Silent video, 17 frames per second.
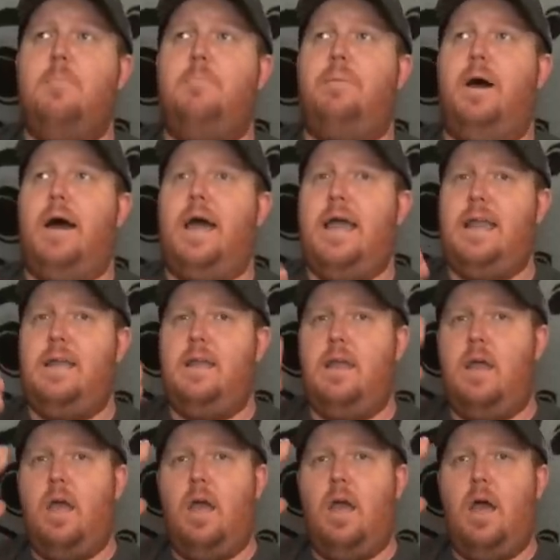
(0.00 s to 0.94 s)
But
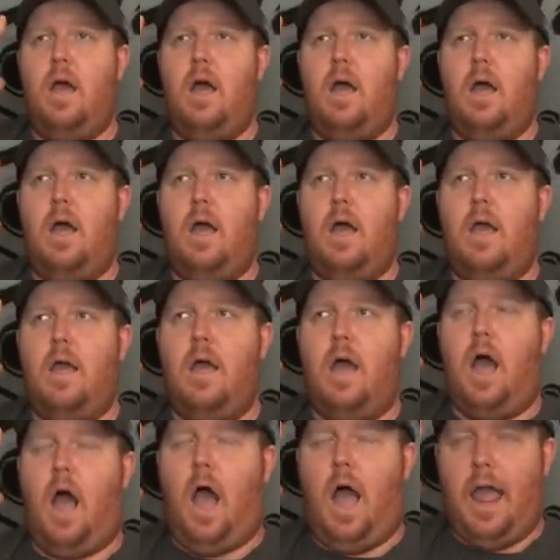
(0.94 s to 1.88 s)

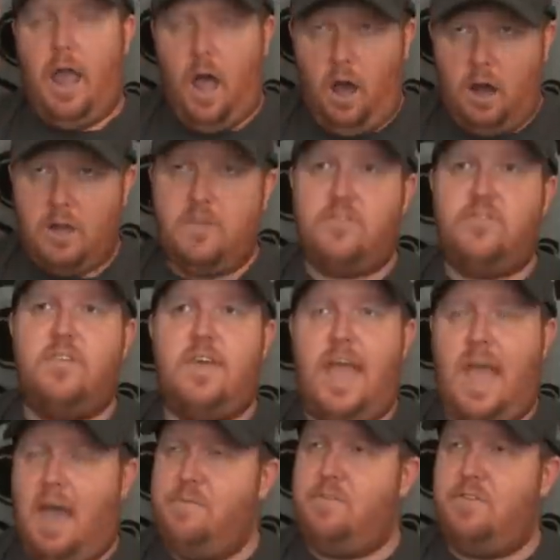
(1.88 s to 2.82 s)
I honestly
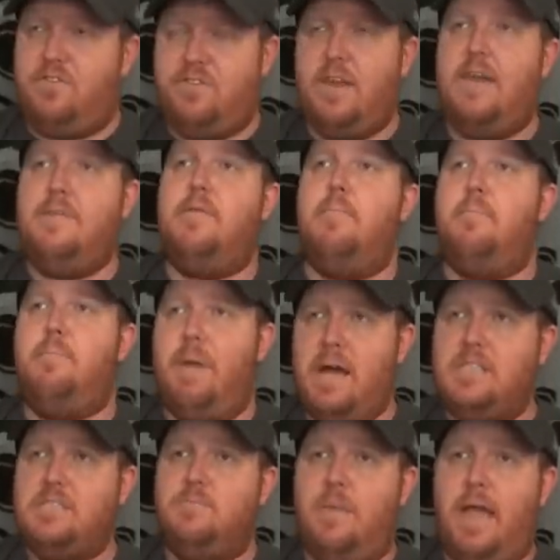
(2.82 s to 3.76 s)
have to say the
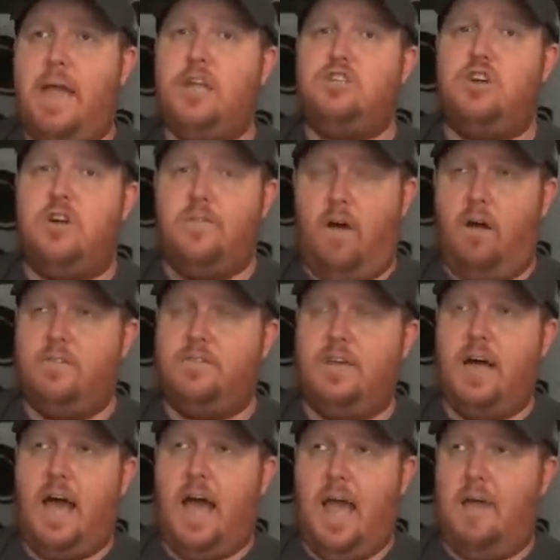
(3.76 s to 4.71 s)
best manager of all
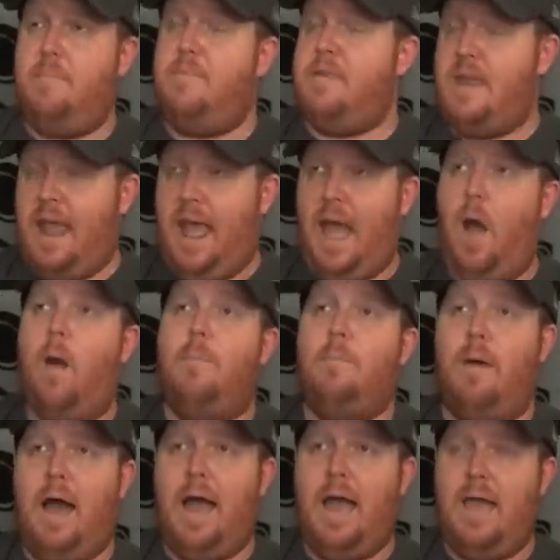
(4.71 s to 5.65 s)
time now,
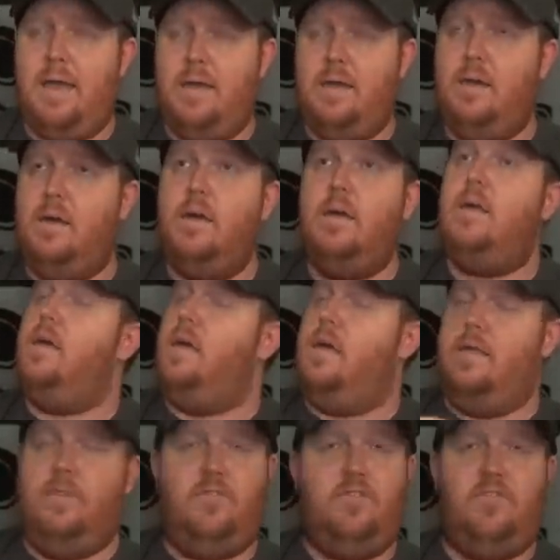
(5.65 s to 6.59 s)

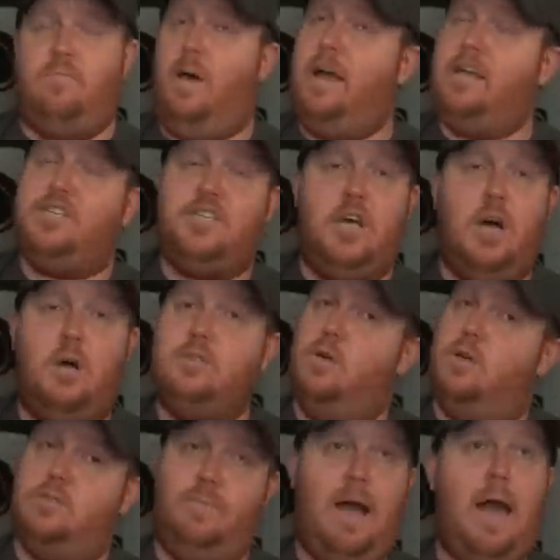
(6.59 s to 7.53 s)
this is my show,
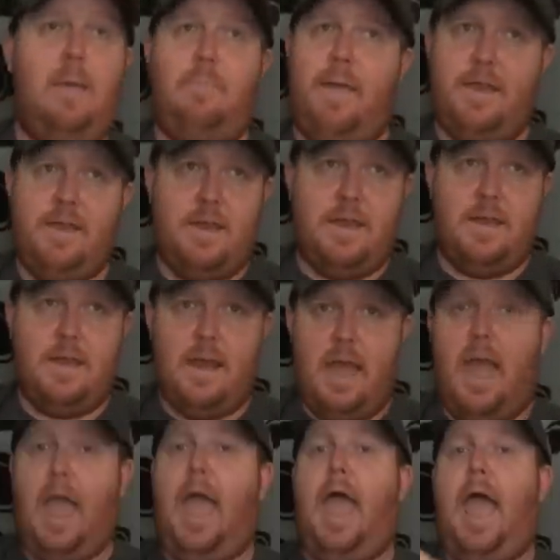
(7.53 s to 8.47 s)
so it's my opinion,
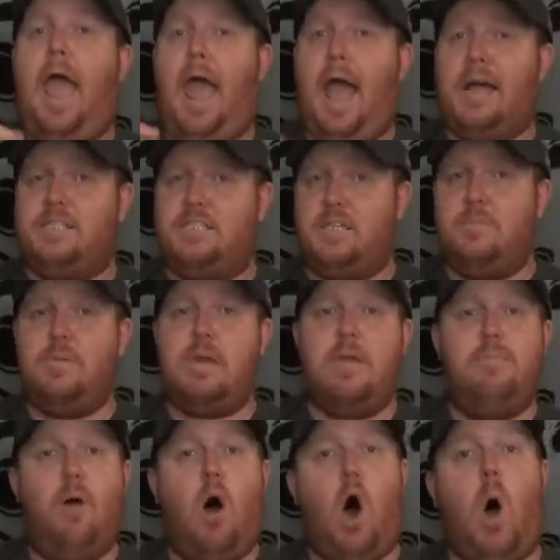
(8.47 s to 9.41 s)
has to
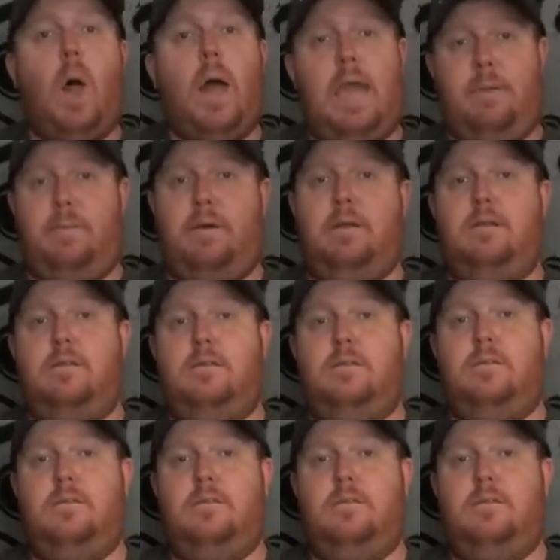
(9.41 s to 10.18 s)
be Paul Heyman.